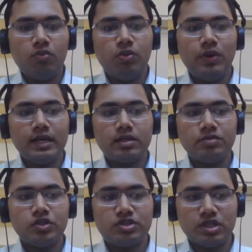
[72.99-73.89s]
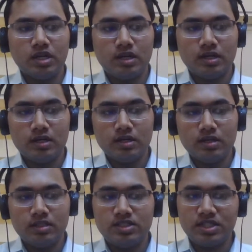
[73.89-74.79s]
We welcome you, sir.
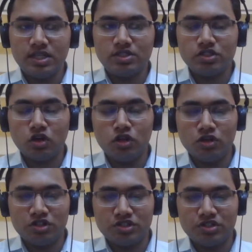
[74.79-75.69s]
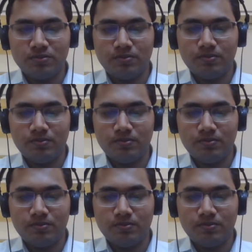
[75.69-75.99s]
The stage is all yours.